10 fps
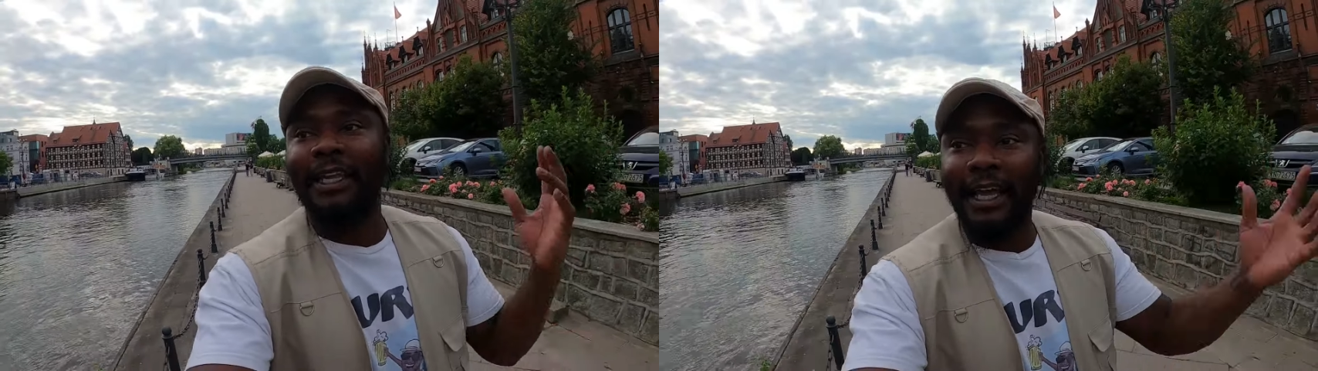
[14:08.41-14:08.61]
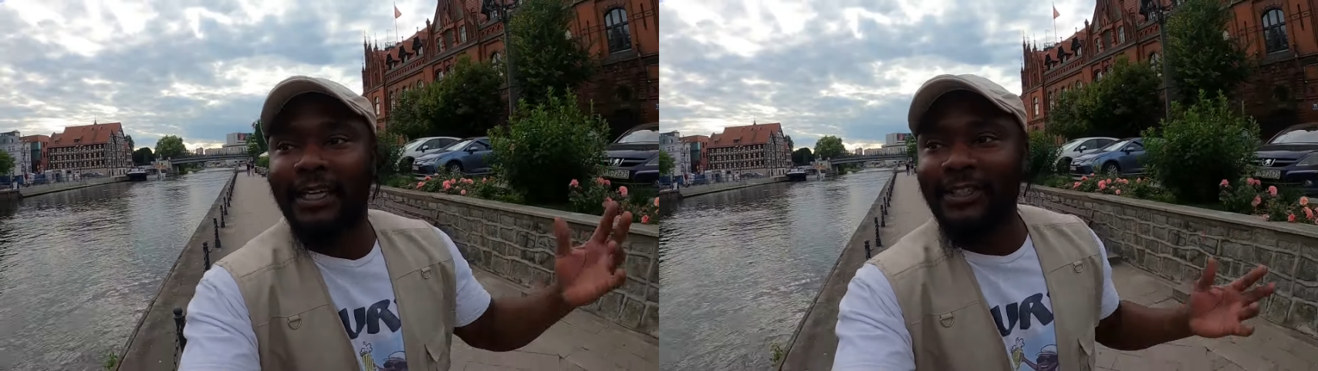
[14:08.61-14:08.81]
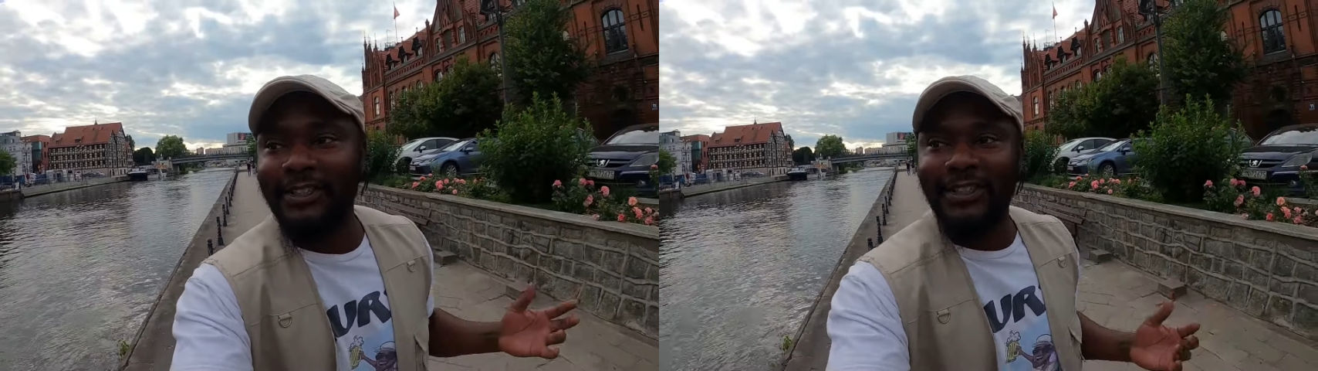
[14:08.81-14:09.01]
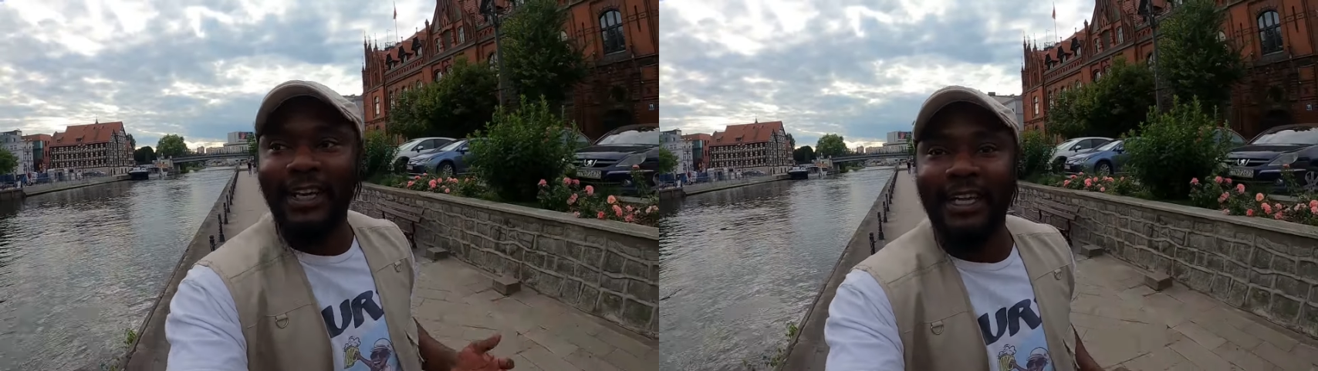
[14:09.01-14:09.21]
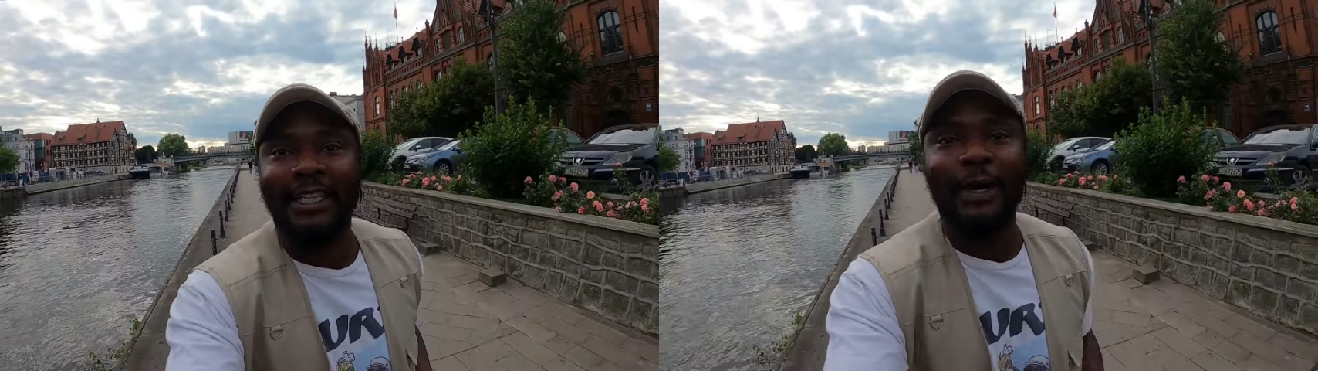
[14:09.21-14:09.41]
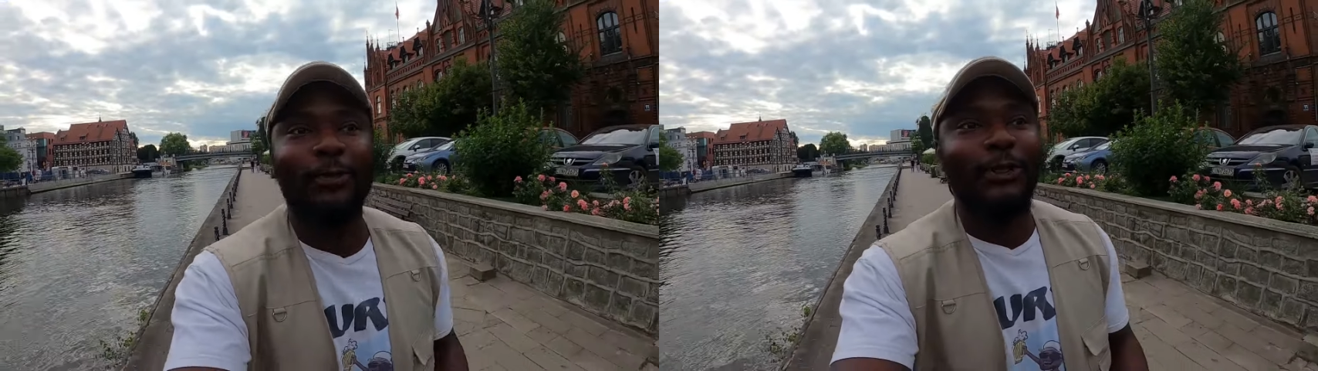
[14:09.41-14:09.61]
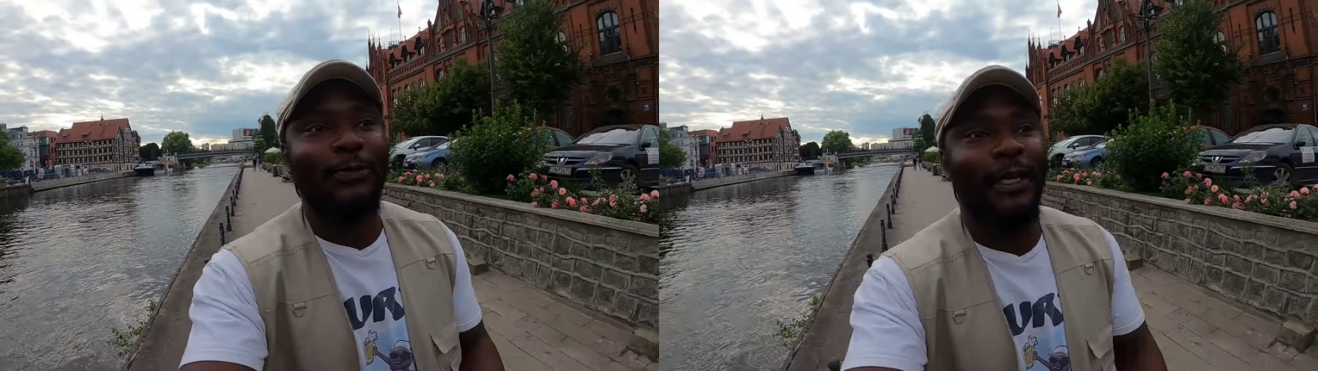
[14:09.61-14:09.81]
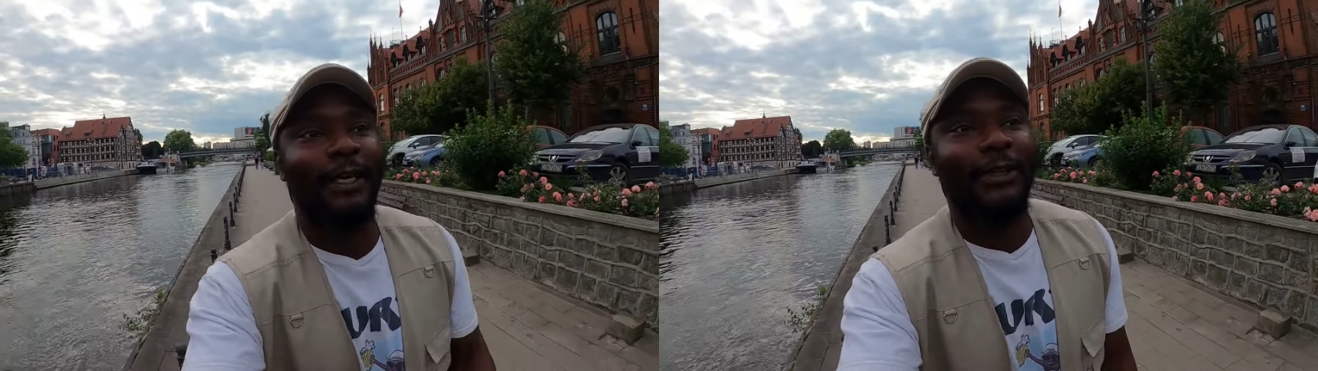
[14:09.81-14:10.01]
Yes, that
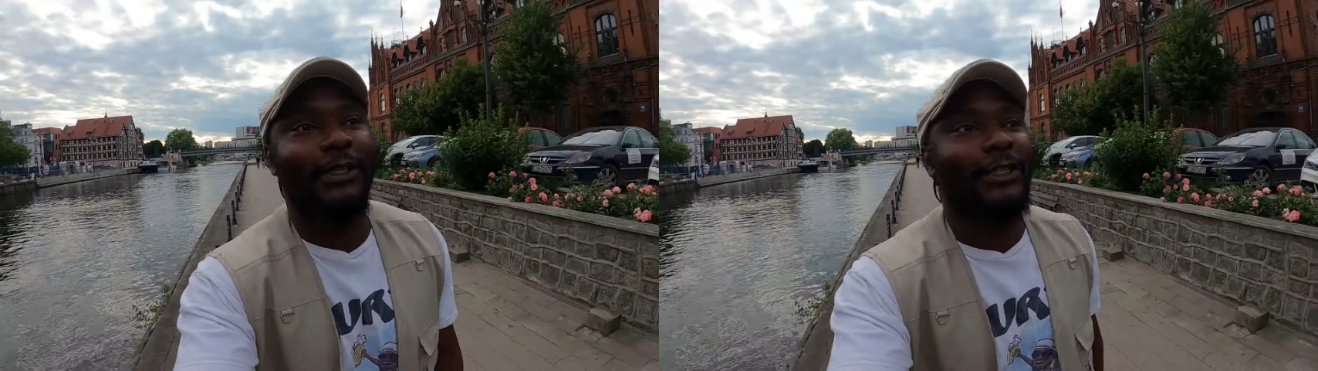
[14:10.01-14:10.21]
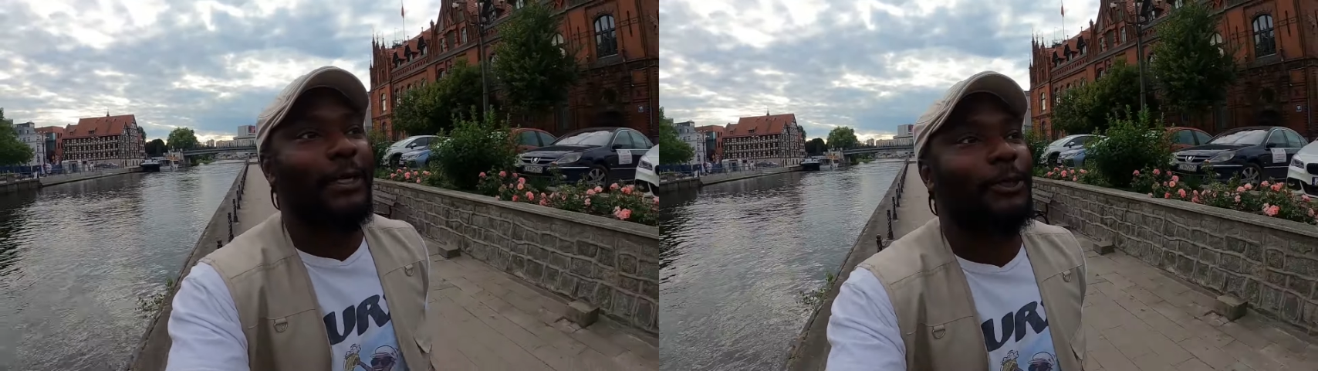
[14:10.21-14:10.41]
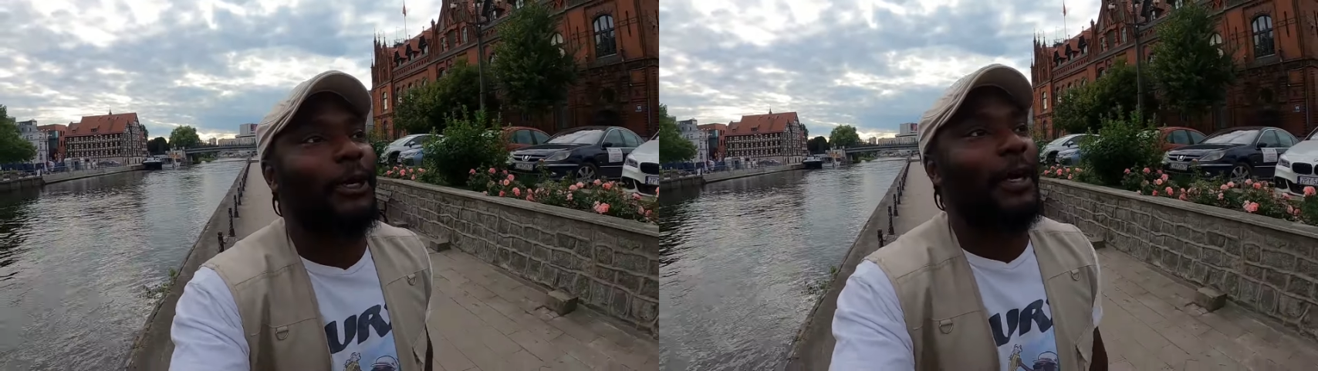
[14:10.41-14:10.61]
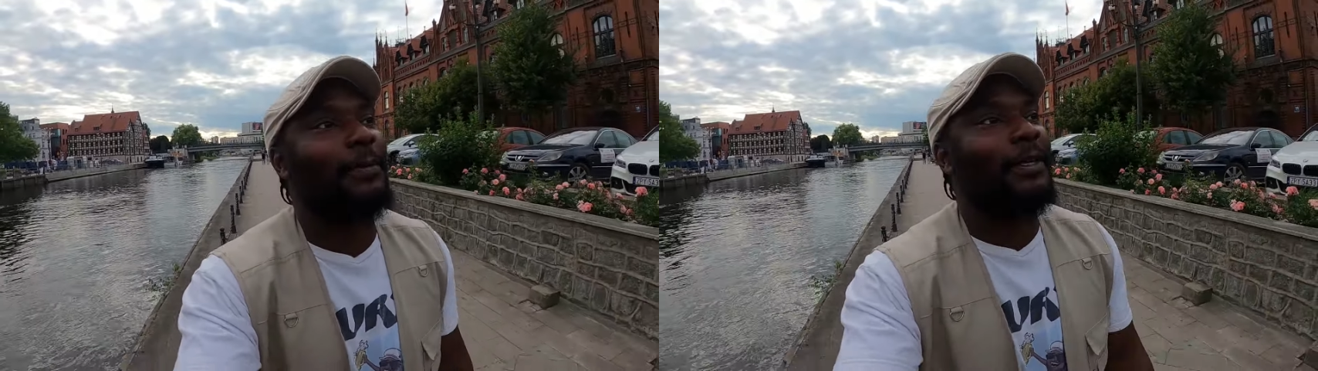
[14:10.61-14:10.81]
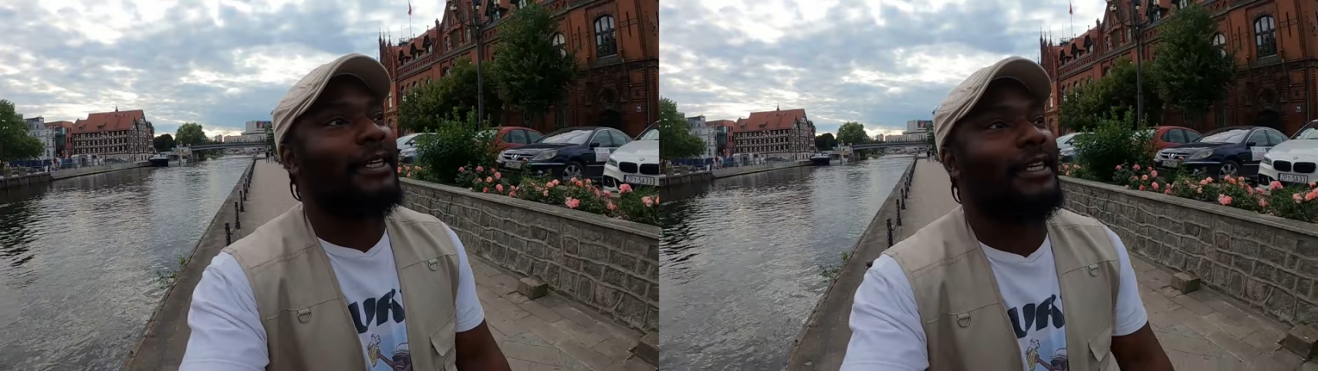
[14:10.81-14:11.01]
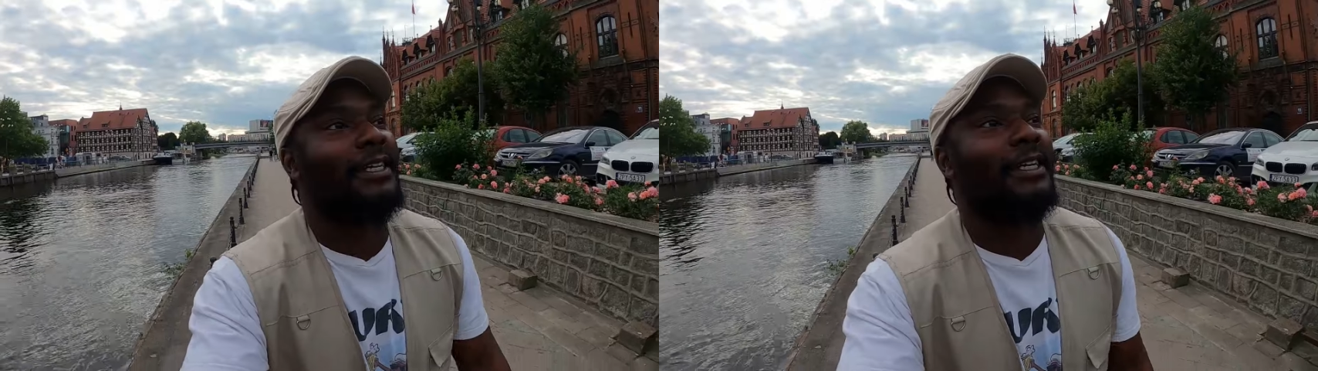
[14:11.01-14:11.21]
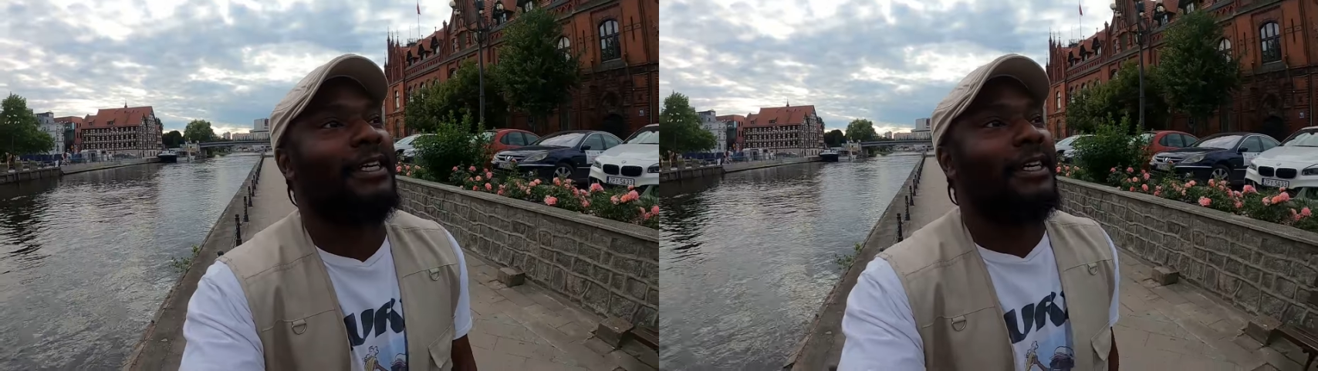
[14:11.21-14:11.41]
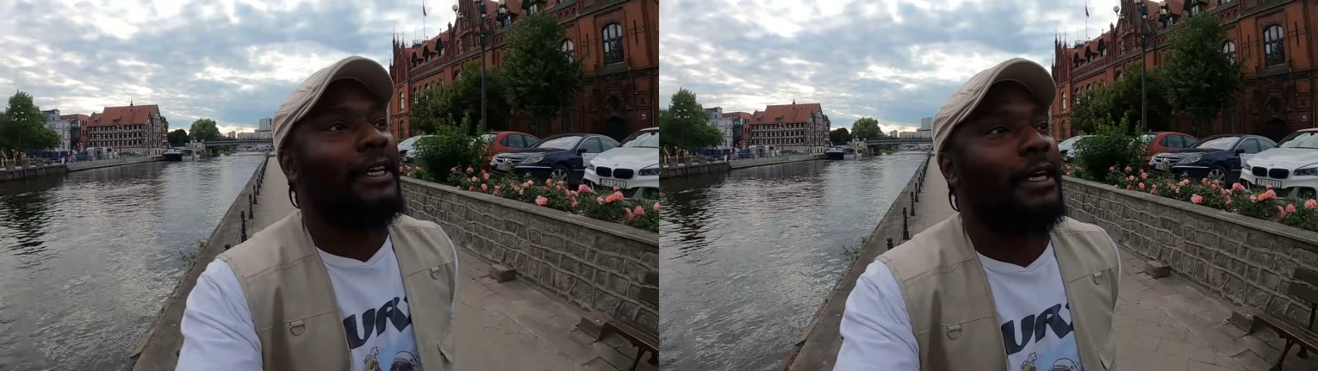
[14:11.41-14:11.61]
was me on the same tram.
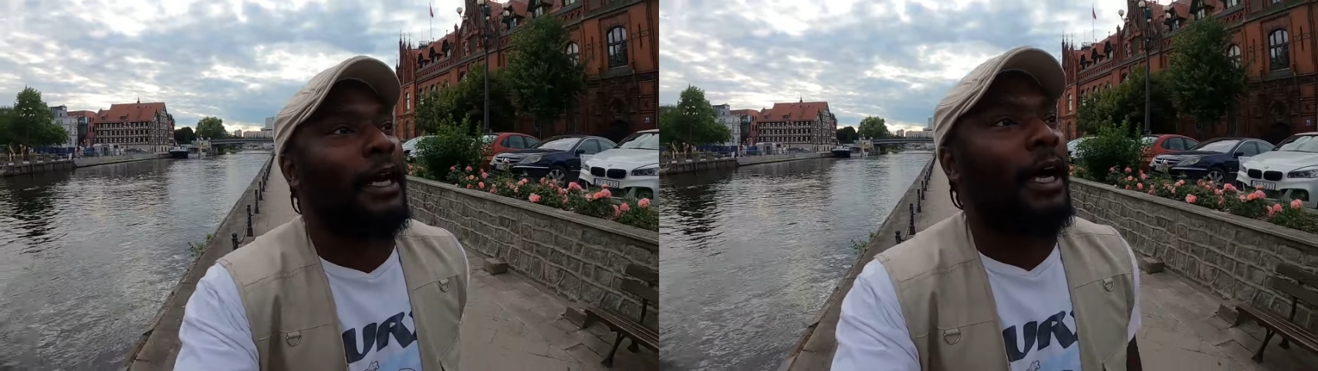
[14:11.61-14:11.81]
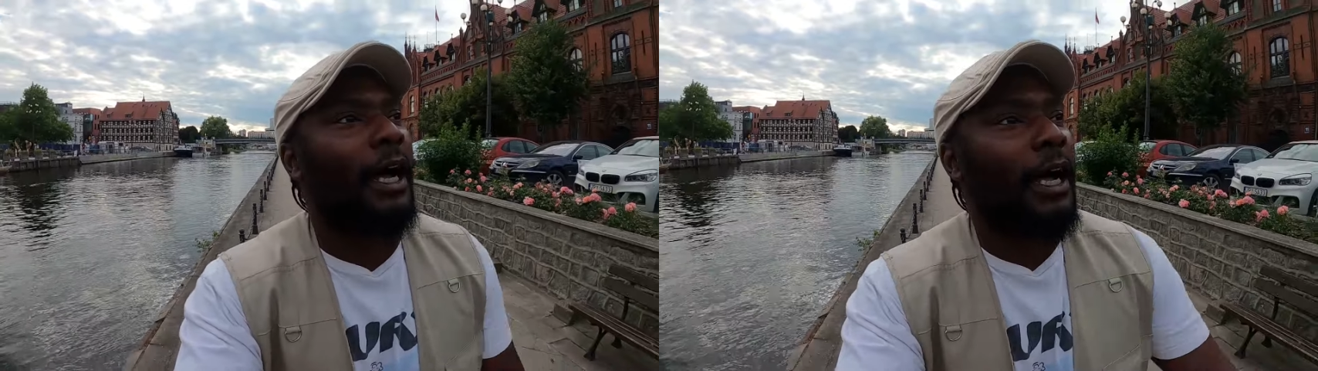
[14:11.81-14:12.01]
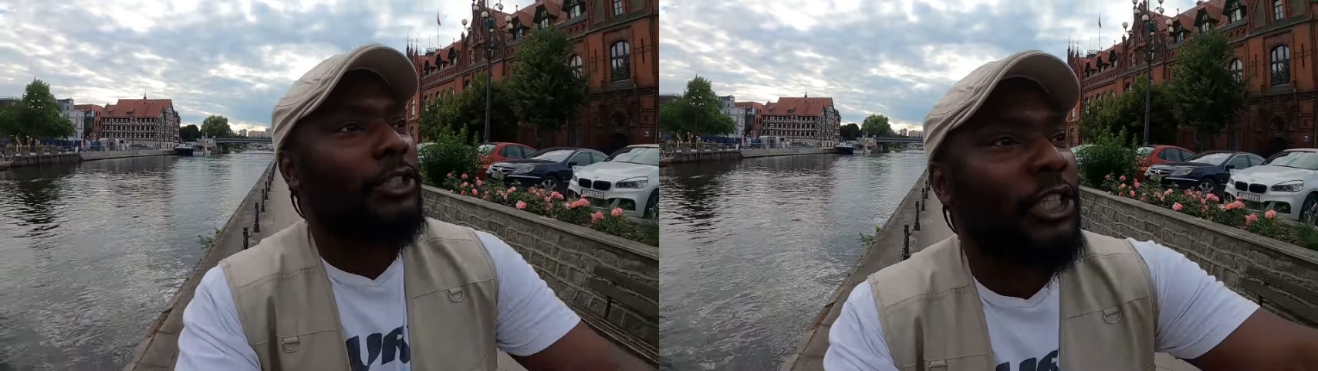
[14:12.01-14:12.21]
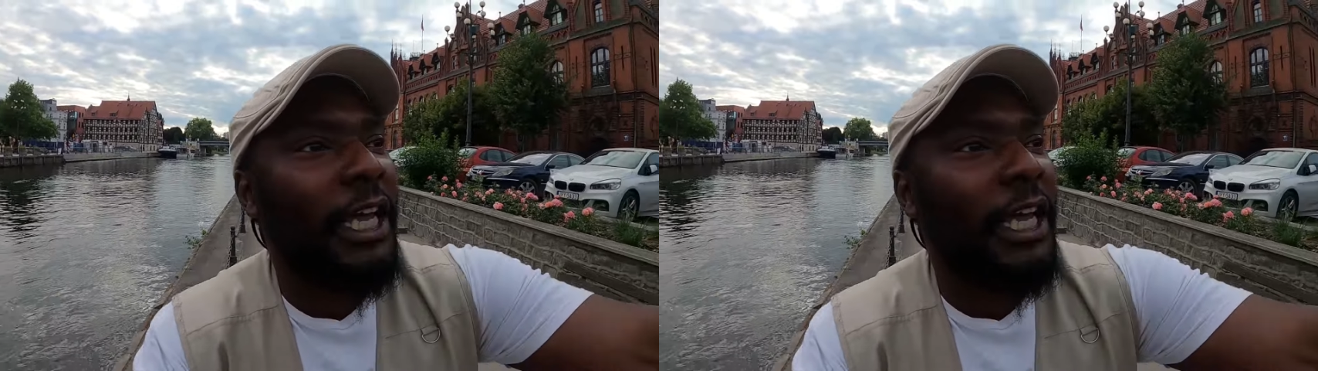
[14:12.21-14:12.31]
Ah,